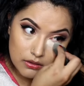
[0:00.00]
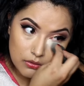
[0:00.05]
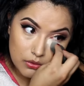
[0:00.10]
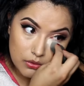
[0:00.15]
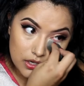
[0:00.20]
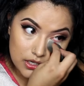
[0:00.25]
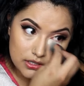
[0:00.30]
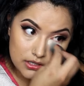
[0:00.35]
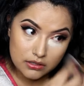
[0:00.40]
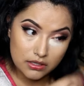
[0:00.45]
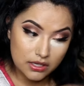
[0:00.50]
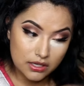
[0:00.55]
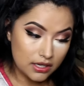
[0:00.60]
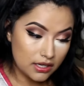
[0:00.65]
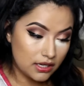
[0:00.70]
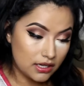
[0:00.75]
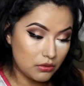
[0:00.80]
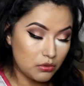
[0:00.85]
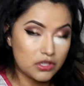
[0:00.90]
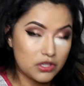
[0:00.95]
it works
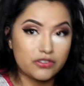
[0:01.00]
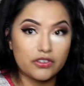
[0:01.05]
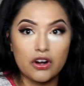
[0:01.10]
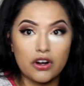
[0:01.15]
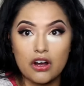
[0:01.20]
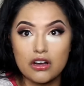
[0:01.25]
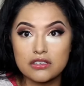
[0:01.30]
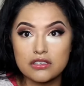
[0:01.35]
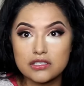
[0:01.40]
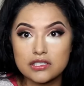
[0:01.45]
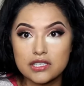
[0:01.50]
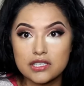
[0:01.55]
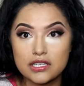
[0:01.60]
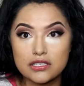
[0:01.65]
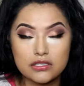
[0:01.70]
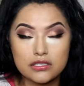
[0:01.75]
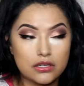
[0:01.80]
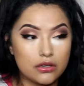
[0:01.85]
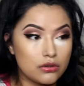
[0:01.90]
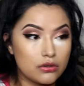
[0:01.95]
good. It works for all
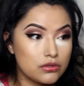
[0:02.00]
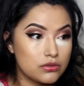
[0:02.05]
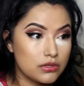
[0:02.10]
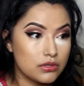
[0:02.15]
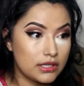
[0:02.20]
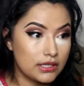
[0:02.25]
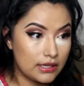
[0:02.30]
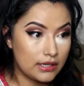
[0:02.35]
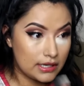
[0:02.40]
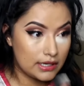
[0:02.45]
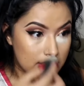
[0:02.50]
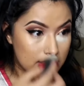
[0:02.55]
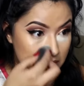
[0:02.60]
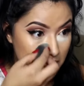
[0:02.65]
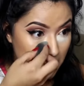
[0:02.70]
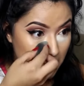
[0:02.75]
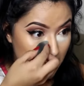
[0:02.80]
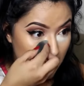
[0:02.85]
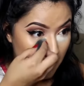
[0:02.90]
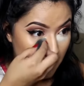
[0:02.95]
skin tones really
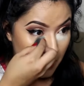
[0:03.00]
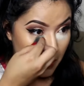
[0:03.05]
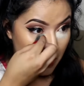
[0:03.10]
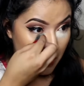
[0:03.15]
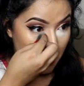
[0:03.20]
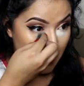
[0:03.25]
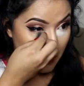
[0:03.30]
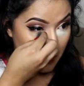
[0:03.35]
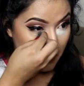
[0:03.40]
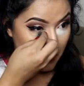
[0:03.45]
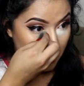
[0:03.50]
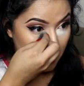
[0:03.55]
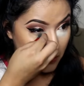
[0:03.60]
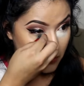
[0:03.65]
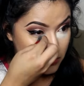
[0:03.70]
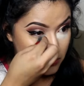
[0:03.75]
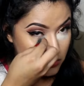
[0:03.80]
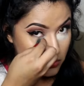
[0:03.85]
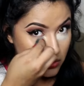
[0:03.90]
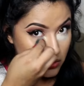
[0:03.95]
nicely. And I
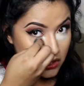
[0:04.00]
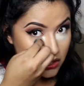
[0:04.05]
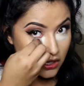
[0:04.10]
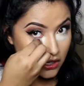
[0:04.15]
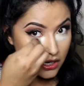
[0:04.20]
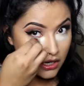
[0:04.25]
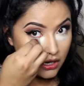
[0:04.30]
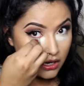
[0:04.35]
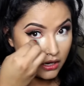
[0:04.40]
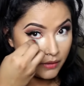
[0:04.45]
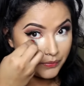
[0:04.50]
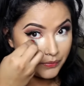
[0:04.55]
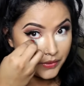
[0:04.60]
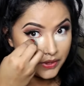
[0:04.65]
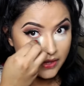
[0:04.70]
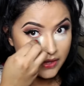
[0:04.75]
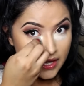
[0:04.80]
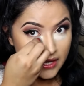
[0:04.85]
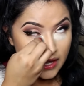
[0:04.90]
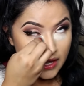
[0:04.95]
also
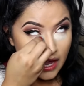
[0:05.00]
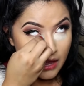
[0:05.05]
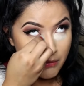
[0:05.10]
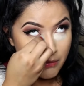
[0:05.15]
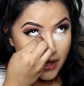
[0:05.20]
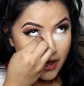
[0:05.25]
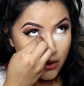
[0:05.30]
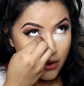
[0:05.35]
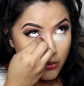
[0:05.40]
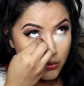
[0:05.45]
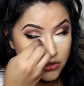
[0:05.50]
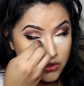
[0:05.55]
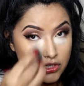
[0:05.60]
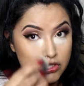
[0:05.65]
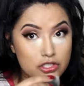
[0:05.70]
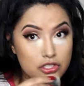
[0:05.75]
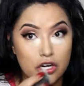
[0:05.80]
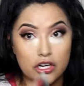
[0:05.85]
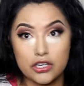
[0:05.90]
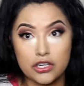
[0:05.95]
they came out with
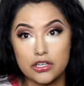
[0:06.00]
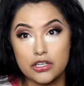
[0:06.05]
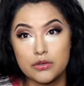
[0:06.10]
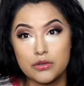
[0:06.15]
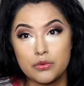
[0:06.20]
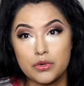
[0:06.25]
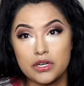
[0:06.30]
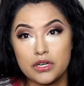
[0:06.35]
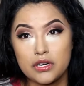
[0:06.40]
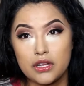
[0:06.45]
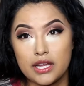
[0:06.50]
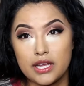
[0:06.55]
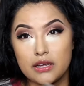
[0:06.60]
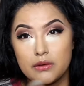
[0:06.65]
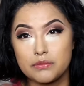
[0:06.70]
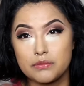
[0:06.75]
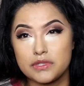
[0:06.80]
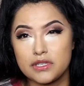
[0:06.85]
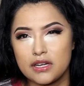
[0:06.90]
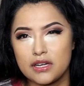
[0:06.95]
a darker one,
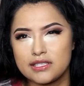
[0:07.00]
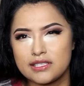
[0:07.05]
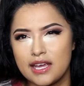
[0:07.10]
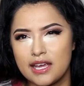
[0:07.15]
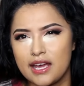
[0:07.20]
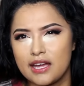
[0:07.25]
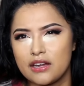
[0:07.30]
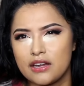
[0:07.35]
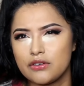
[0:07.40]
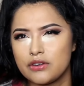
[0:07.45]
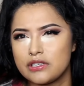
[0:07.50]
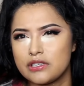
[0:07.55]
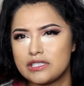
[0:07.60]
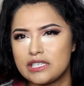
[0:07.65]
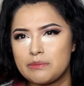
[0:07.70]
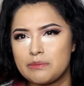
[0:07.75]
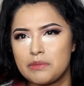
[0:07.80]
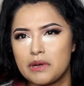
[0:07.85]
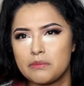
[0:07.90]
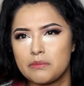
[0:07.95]
like a tan or a
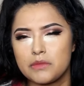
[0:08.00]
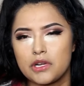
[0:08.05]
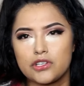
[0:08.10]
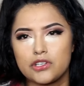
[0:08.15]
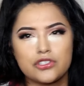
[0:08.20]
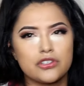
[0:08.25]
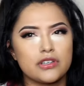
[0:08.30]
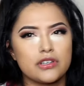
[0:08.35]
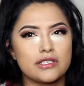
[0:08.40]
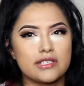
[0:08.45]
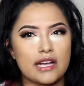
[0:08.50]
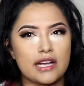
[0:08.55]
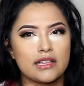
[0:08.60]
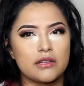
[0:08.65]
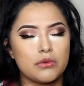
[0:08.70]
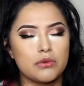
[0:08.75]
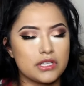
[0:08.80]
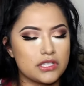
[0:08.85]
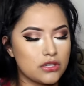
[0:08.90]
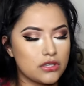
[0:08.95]
deep, I'm not sure
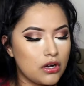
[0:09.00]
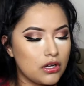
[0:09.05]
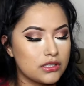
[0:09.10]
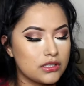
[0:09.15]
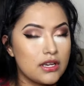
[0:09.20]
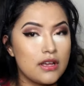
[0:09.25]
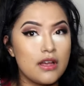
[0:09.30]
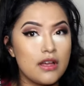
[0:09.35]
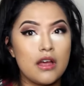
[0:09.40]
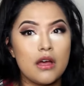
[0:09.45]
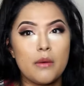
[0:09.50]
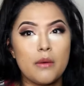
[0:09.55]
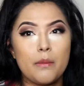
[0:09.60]
exactly what it's called,